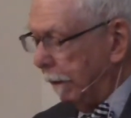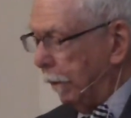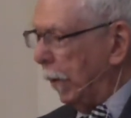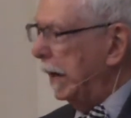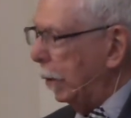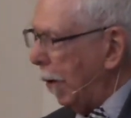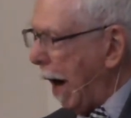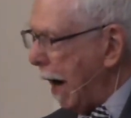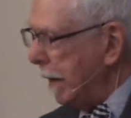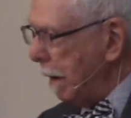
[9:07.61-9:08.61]
we
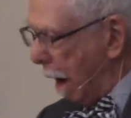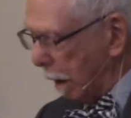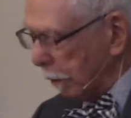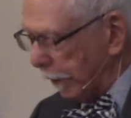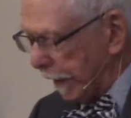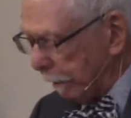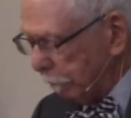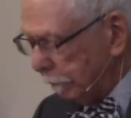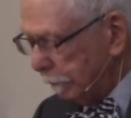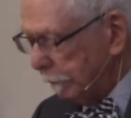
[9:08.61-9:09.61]
cried hungry,
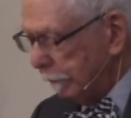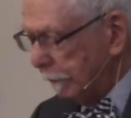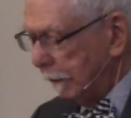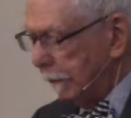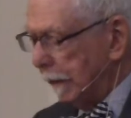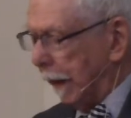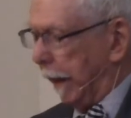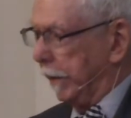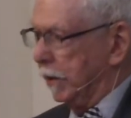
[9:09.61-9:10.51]
and